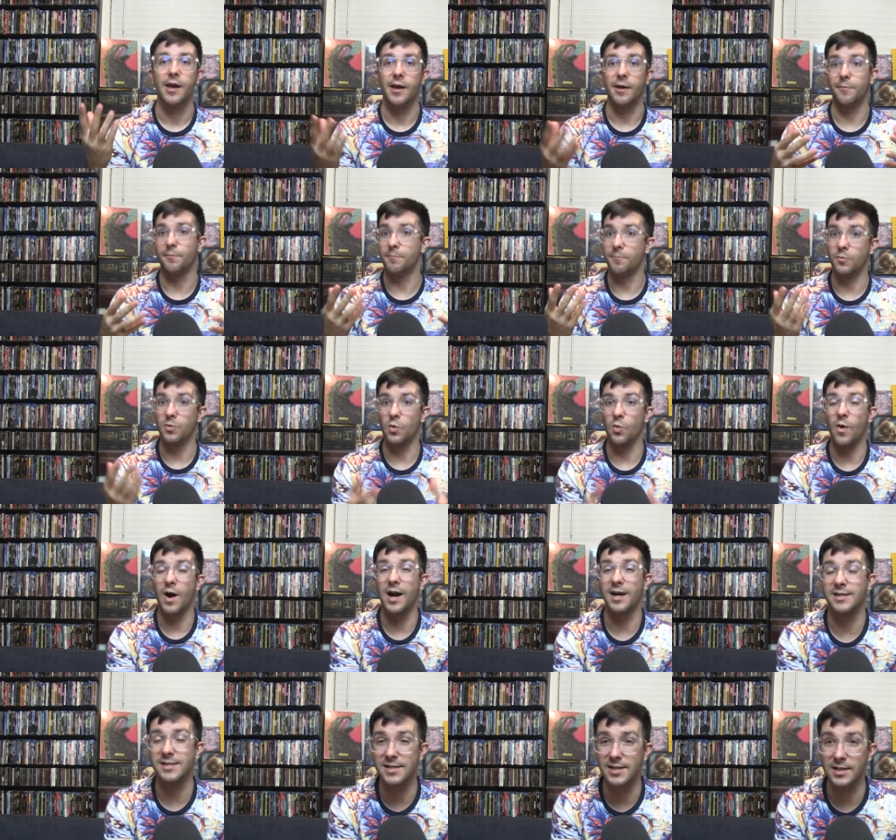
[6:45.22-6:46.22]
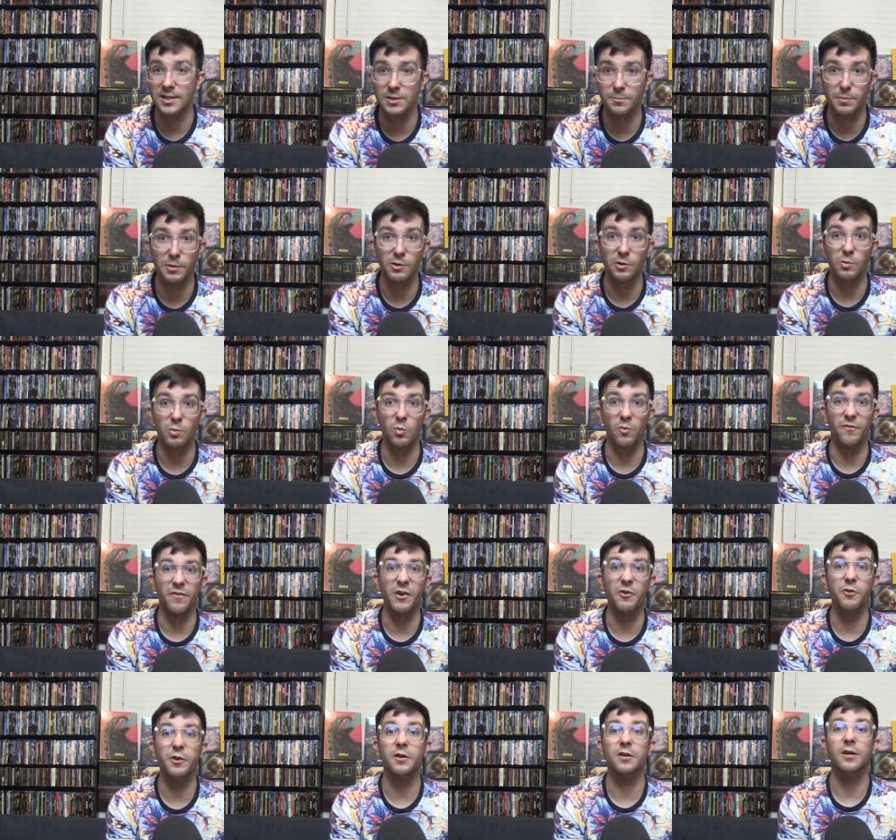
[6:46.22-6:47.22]
And the scenes apparently were
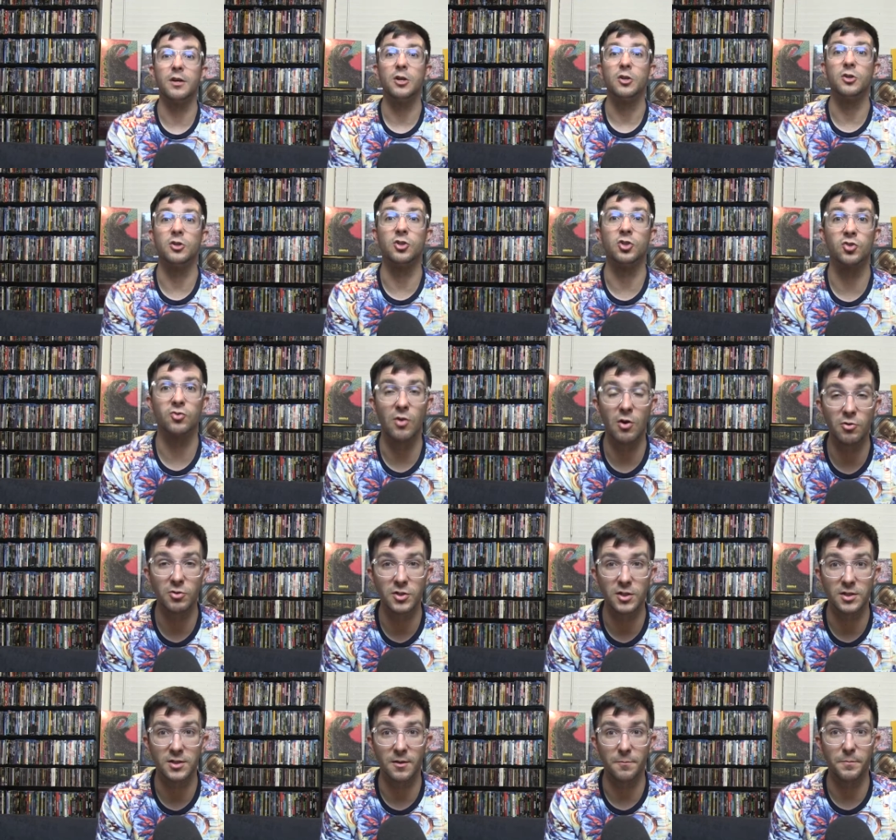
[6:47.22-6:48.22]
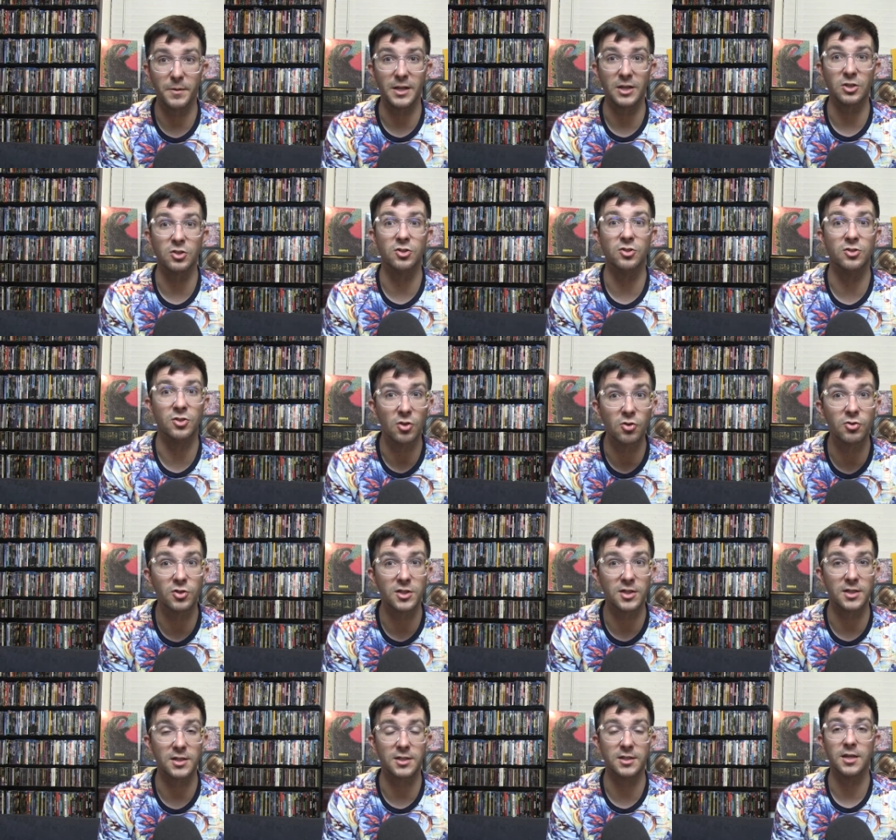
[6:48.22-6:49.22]
very atrocious at being
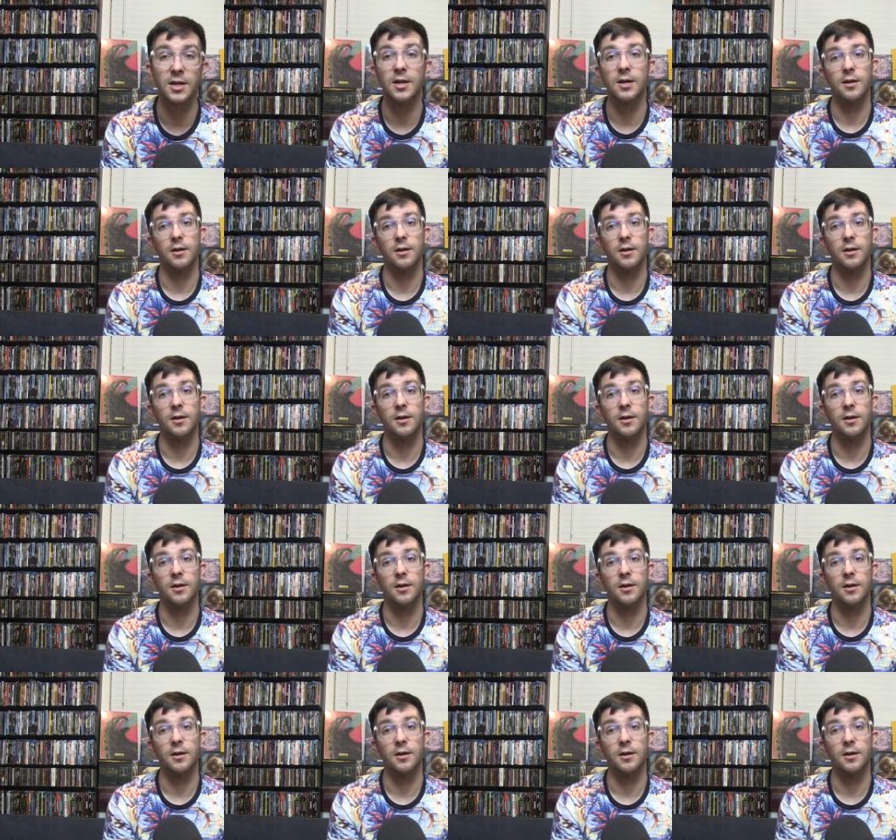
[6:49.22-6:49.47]
douches